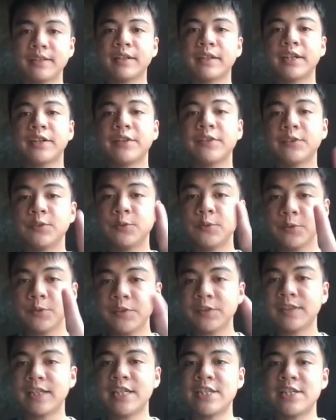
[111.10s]
There are
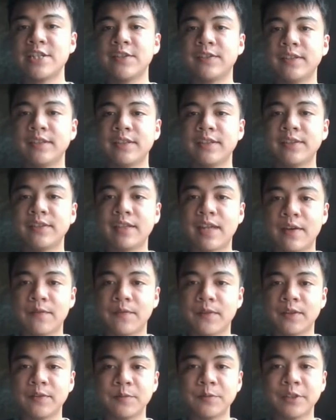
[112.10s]
two stages in this
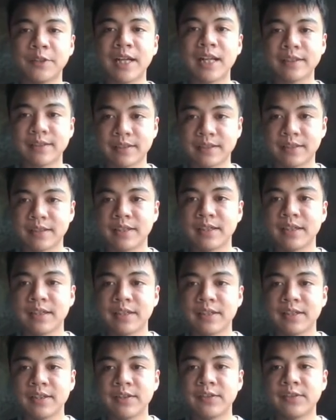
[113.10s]
level of morality.
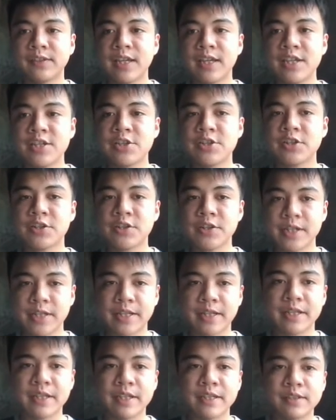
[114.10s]
Stage
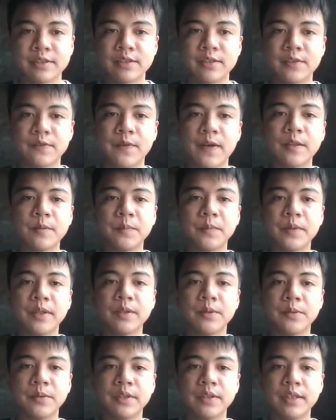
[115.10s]
3:
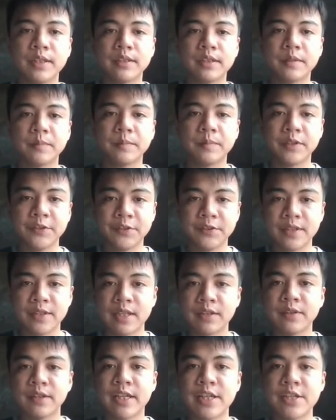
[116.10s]
developing good
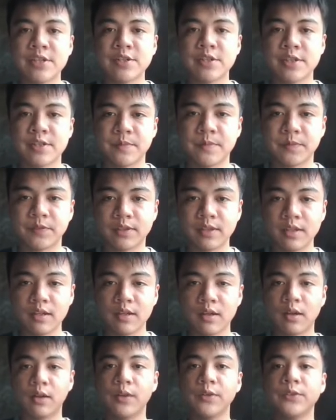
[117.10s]
interpersonal relationships,
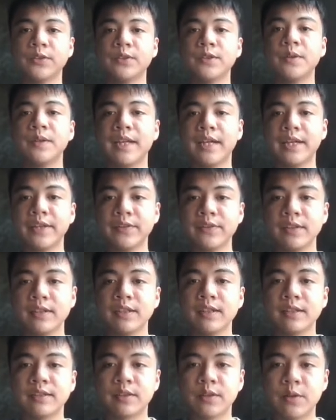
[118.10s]
also known as
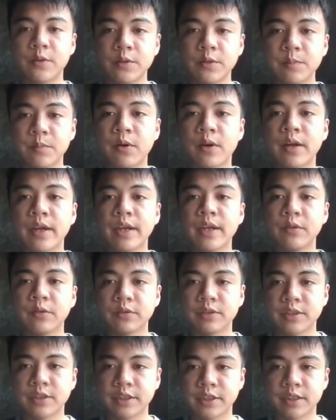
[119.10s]
the good boy,
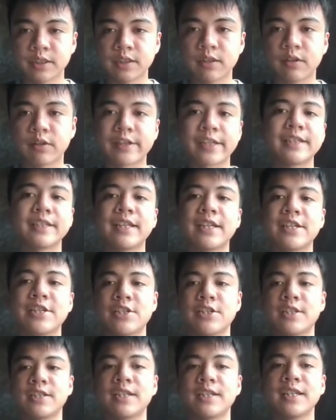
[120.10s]
good girl
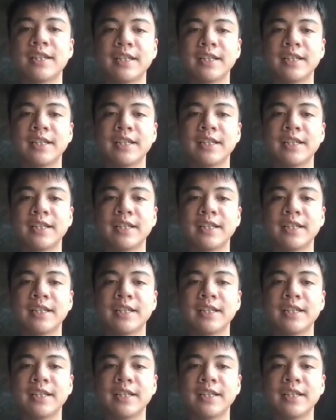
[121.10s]
orientation.